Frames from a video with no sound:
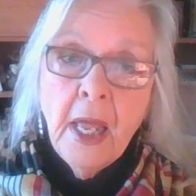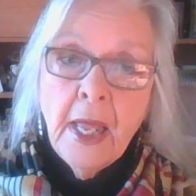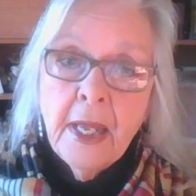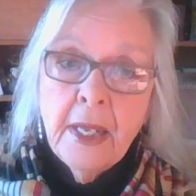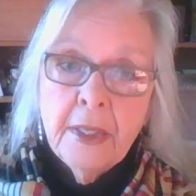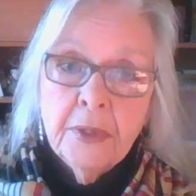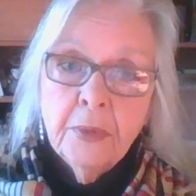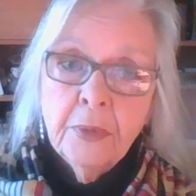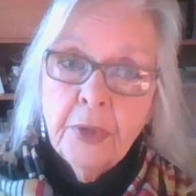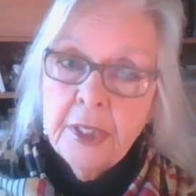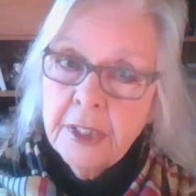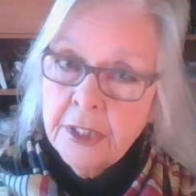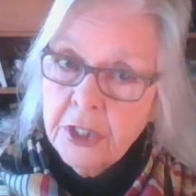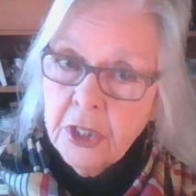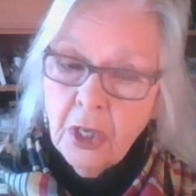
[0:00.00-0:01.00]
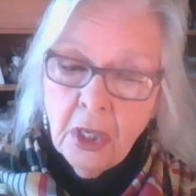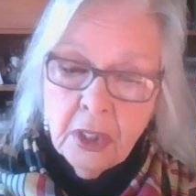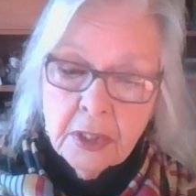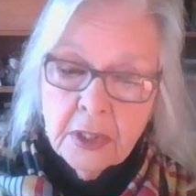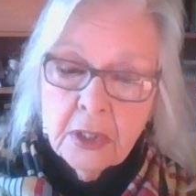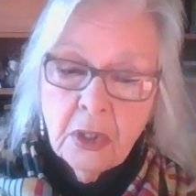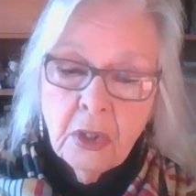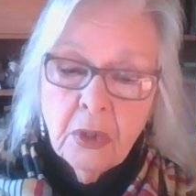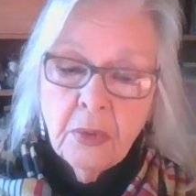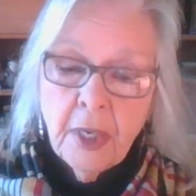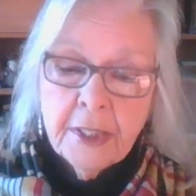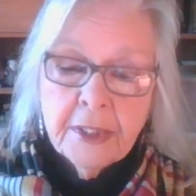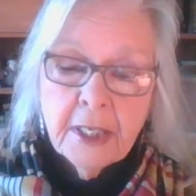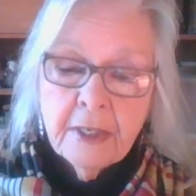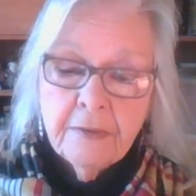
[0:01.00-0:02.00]
And Rich also
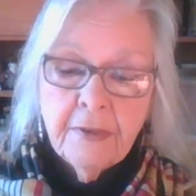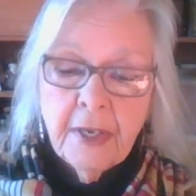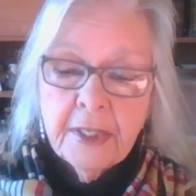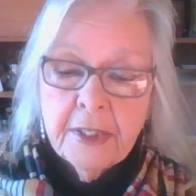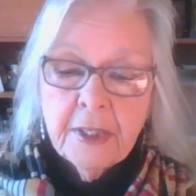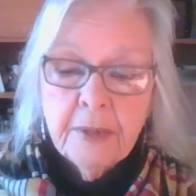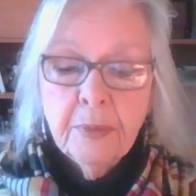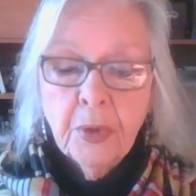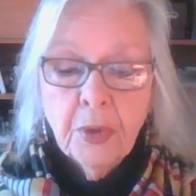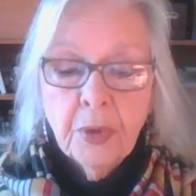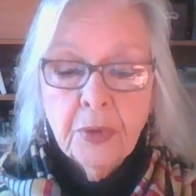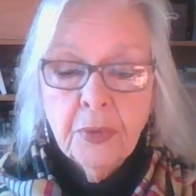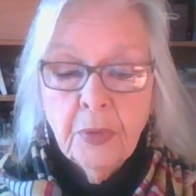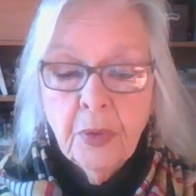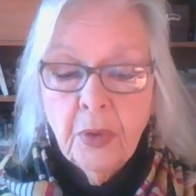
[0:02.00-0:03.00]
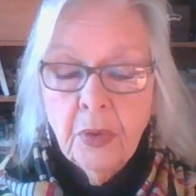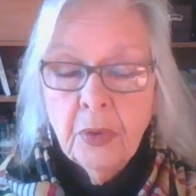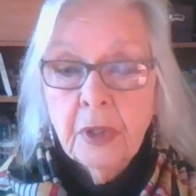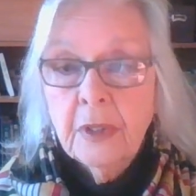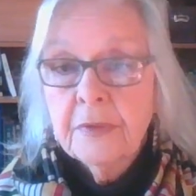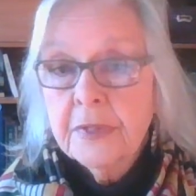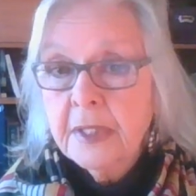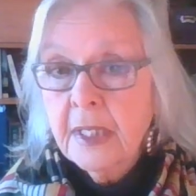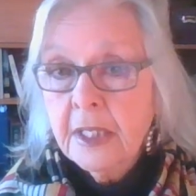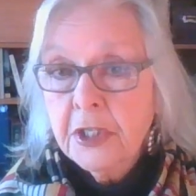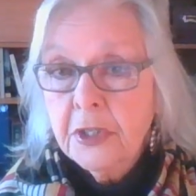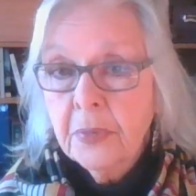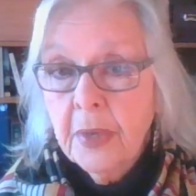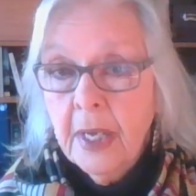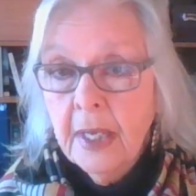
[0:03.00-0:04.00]
identified the important role of
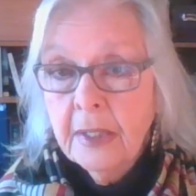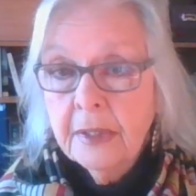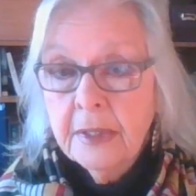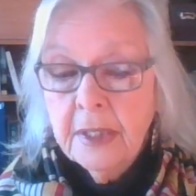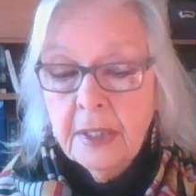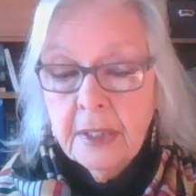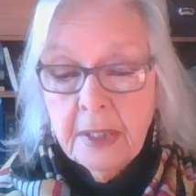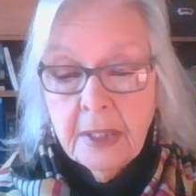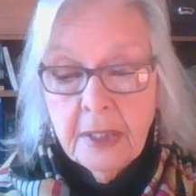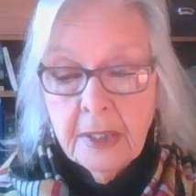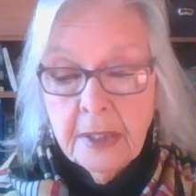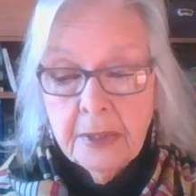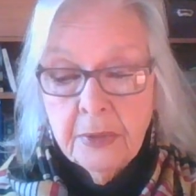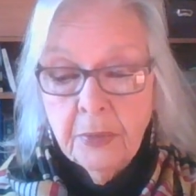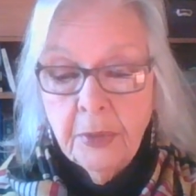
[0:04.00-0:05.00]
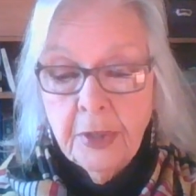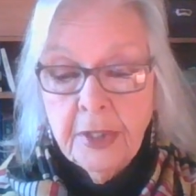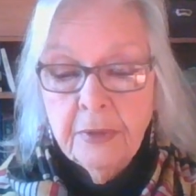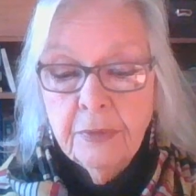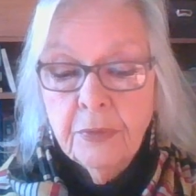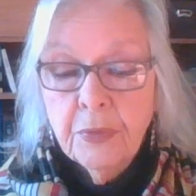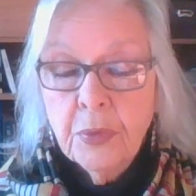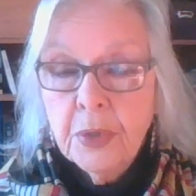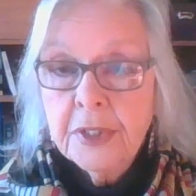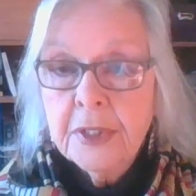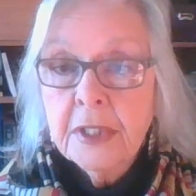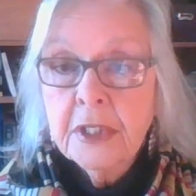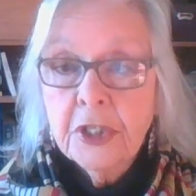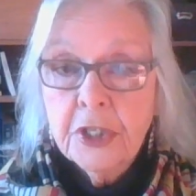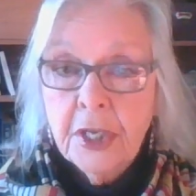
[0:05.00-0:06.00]
sexuality in
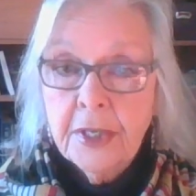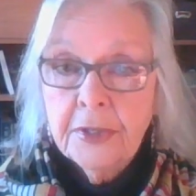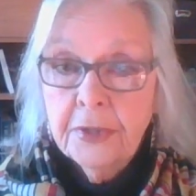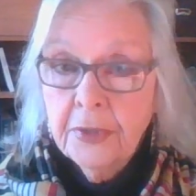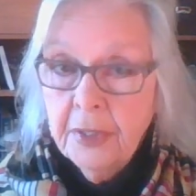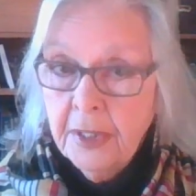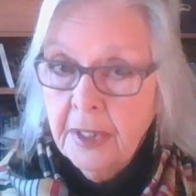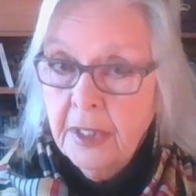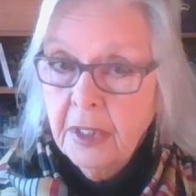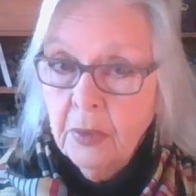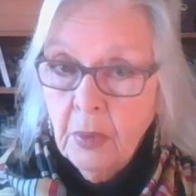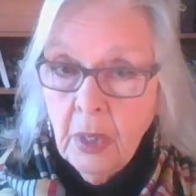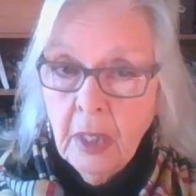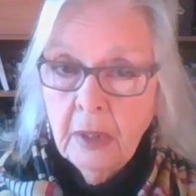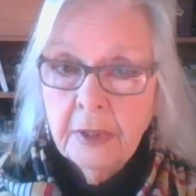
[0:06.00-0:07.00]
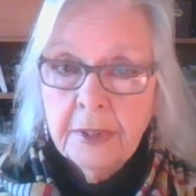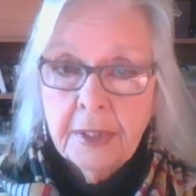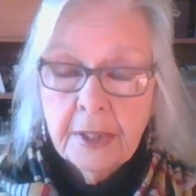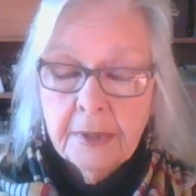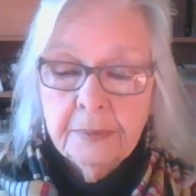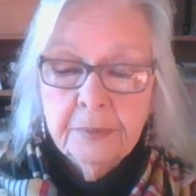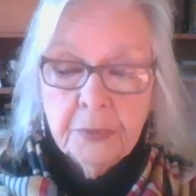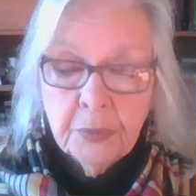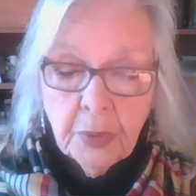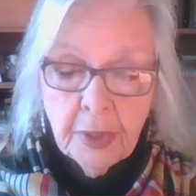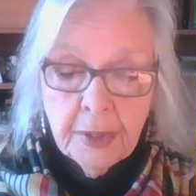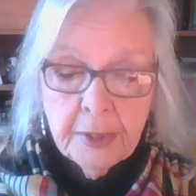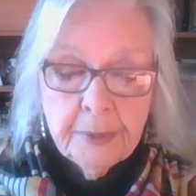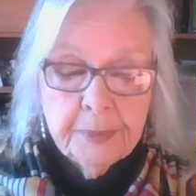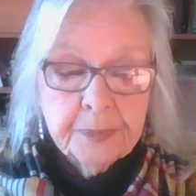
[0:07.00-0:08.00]
reinforcing gender inequality,
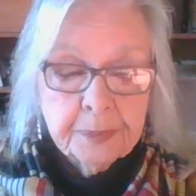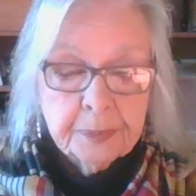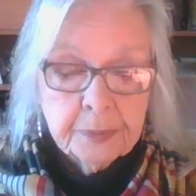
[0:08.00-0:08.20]
right?